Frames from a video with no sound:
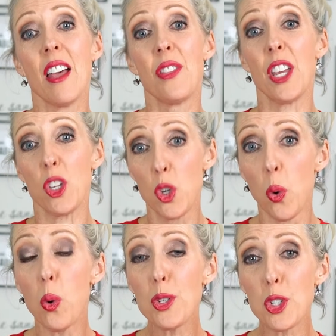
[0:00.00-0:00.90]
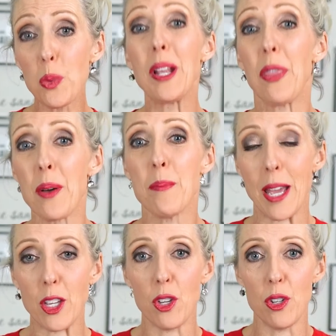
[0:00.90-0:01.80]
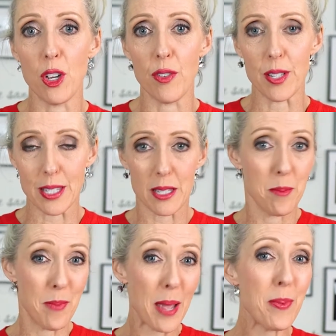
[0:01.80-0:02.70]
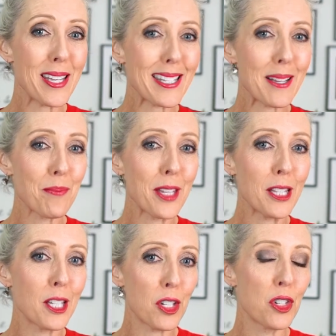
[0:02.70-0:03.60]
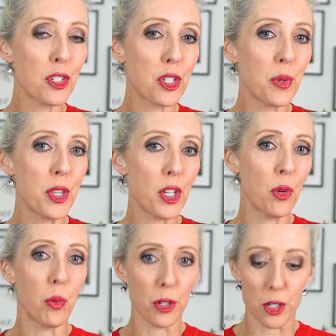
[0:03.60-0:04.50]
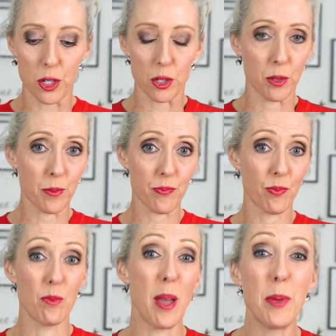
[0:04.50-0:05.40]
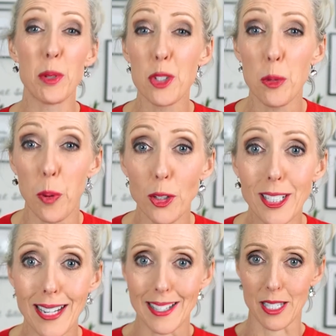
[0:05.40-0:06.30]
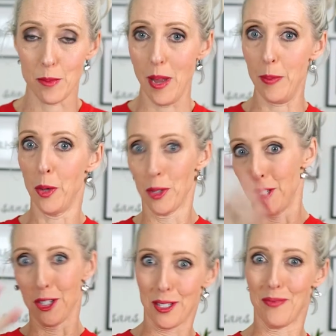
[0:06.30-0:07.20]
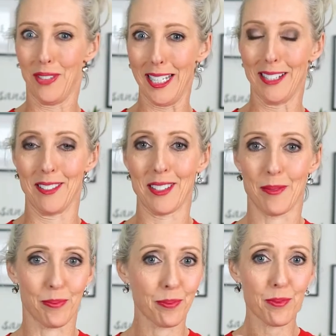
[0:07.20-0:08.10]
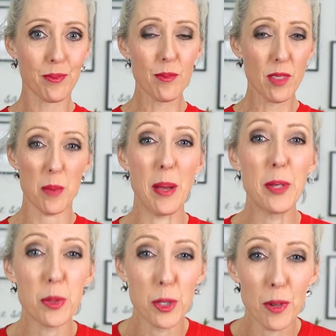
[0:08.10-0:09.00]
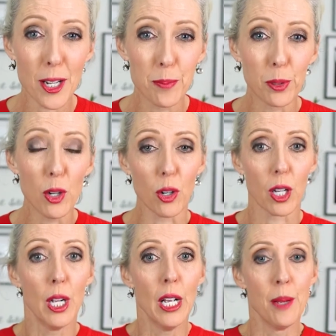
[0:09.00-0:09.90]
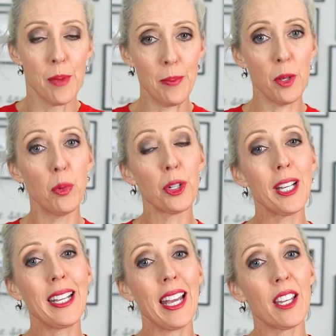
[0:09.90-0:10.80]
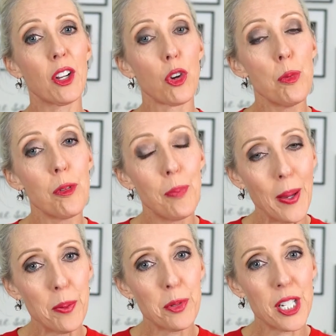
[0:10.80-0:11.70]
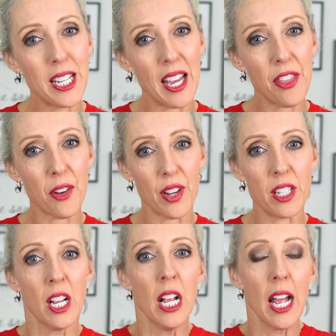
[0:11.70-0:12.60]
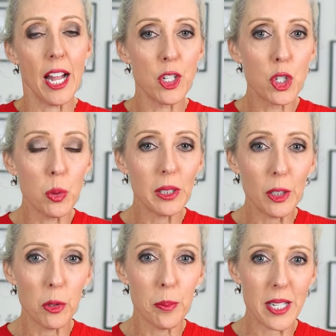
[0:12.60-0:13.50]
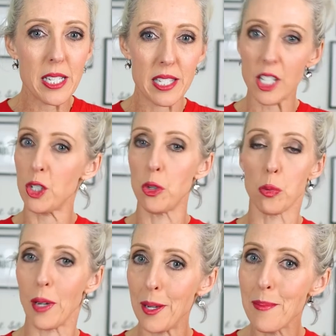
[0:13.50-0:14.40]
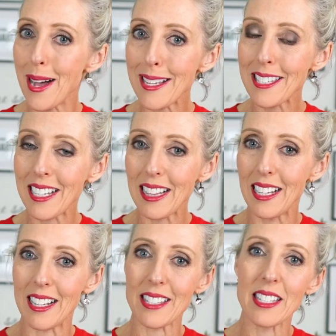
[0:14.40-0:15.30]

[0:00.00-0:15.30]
that you're doing that make you nervous? Maybe it's something that you're not doing that you want to do. Maybe you want to do a podcast. Maybe you want to do some videos. Maybe you just want to write a blog. Maybe you want to get a group of people together and do a little mini session or run a masterclass.